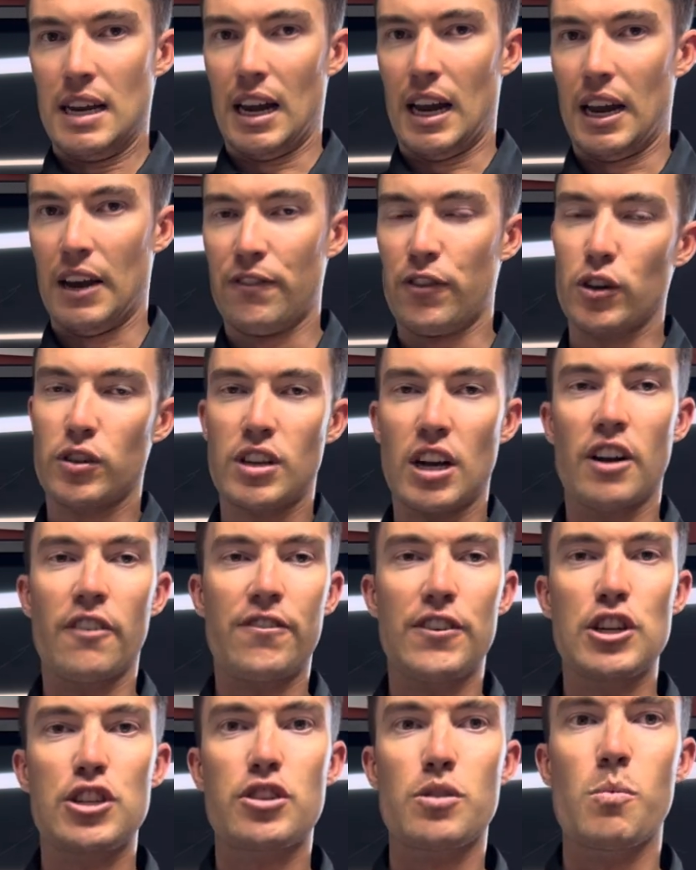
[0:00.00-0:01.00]
if I was going to
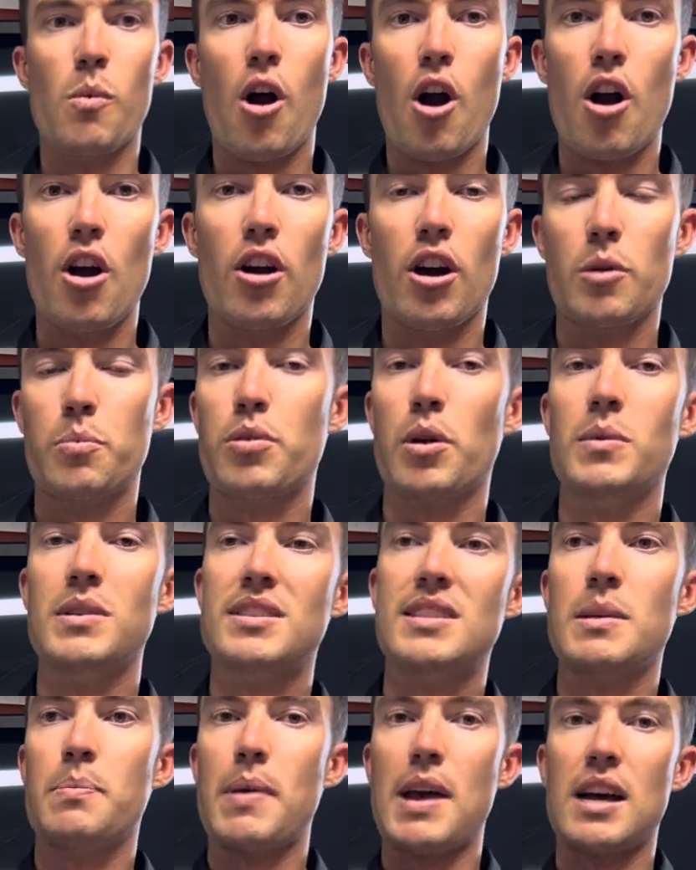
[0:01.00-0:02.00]
fish tomorrow, I'd probably
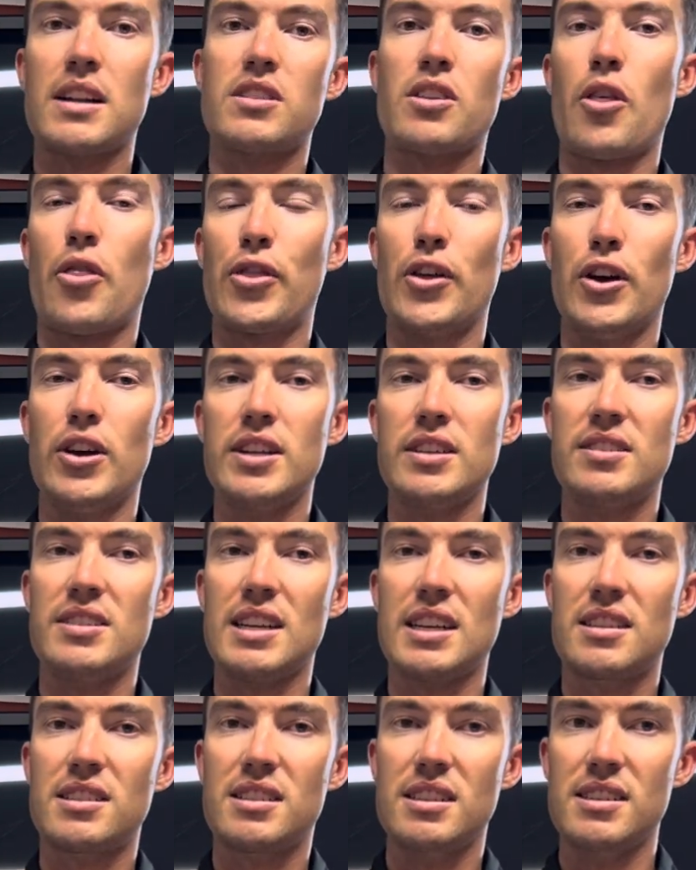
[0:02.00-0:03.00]
zip out to the
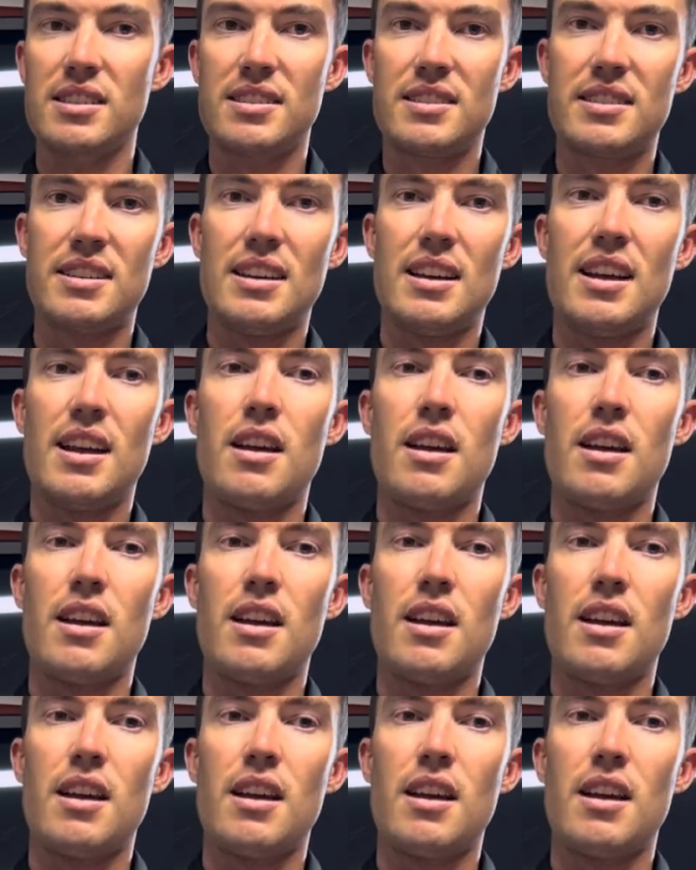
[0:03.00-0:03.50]
36s,